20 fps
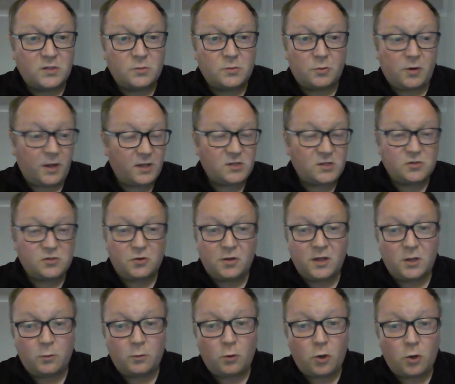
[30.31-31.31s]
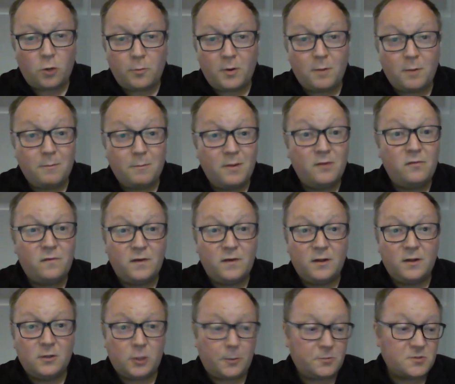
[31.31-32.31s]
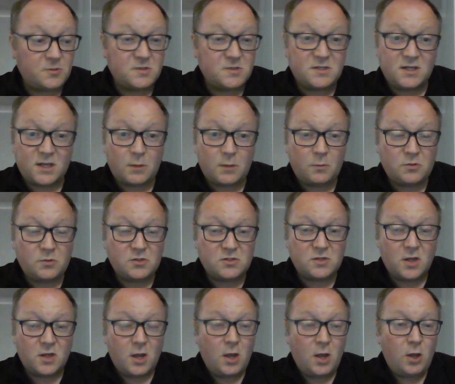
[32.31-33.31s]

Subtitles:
So we're going to get stuck into a couple of midfield options here, which is